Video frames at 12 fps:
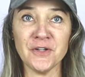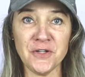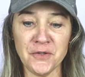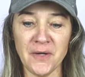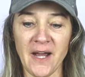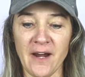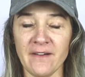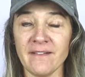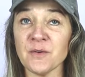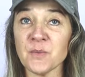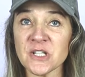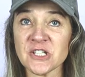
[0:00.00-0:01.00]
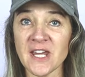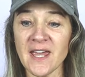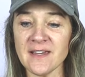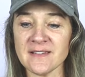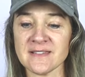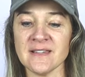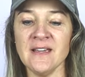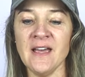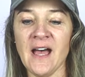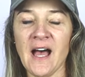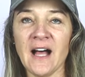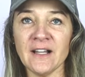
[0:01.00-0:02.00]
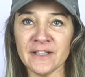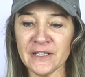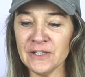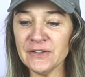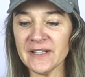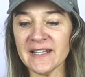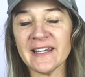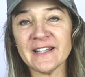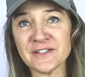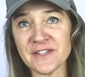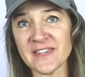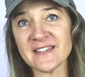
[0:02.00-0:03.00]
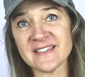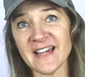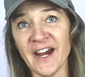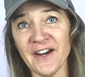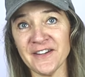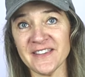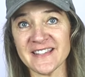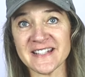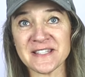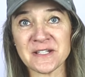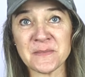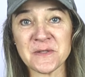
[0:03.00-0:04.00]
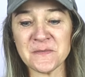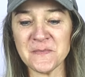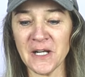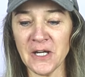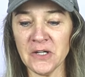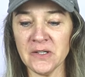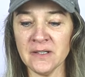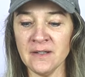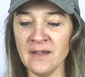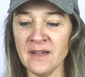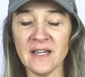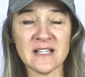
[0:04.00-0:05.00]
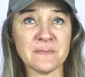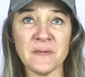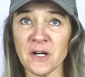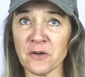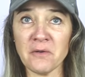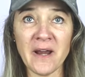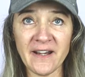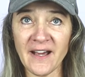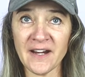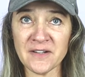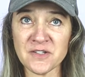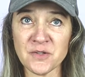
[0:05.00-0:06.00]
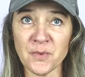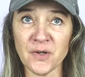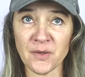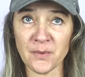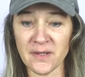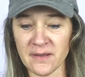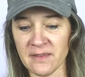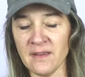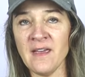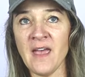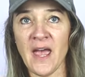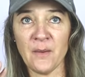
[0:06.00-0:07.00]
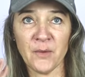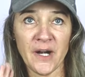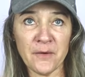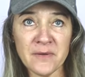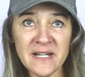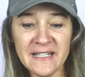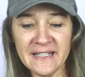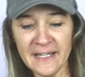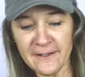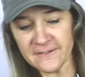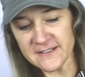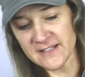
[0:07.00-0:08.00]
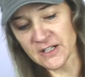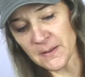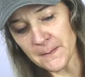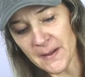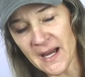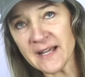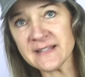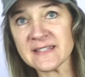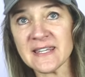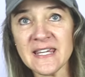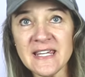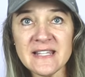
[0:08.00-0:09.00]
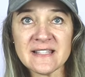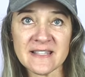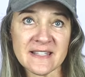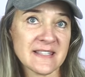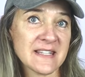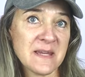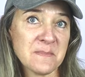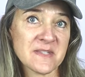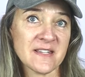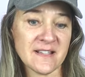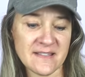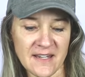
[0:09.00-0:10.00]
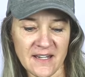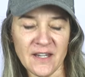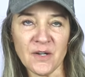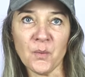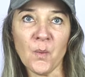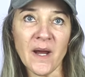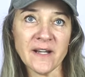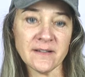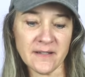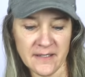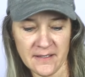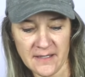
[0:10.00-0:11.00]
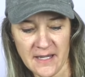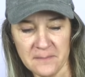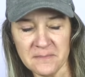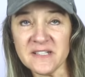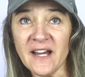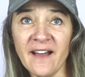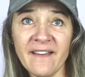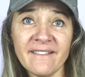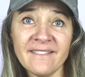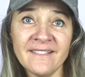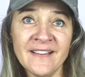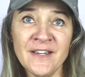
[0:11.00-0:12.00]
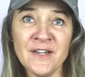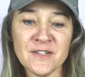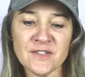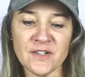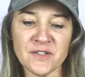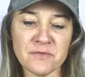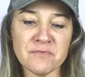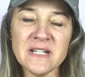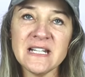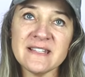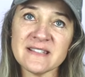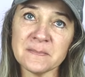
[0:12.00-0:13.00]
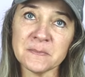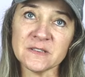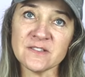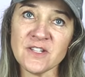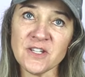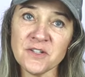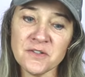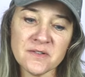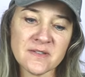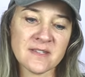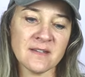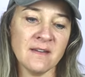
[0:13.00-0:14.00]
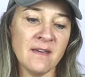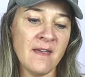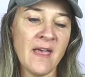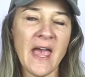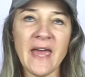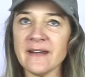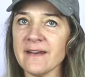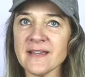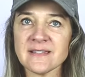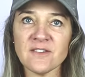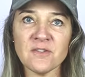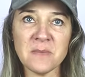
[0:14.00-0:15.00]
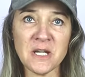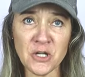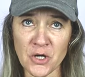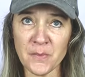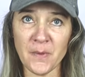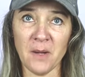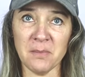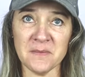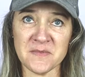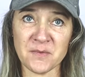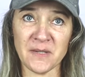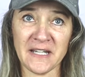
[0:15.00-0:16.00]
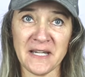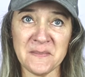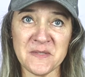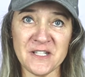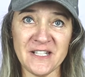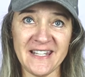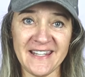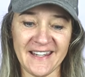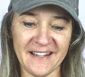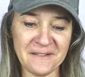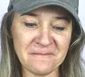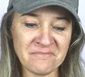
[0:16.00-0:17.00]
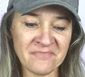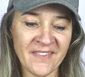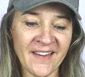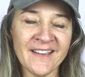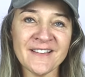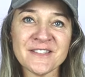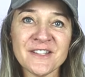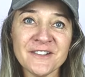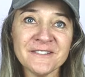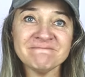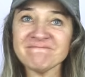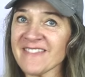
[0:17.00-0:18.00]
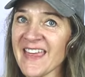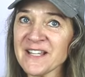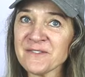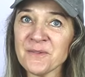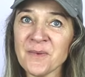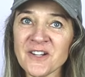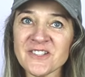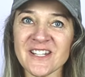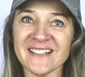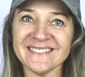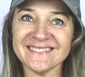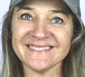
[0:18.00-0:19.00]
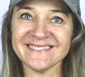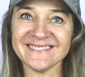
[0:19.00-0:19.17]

a new iron, in which case I'll include a link to this iron in the description below. It's been a great iron to work with, and what I really love is it combines the heat and the steam setting in one dial, so it's really simple to use, and it has given me no problems when it comes to leaking. So thanks for watching.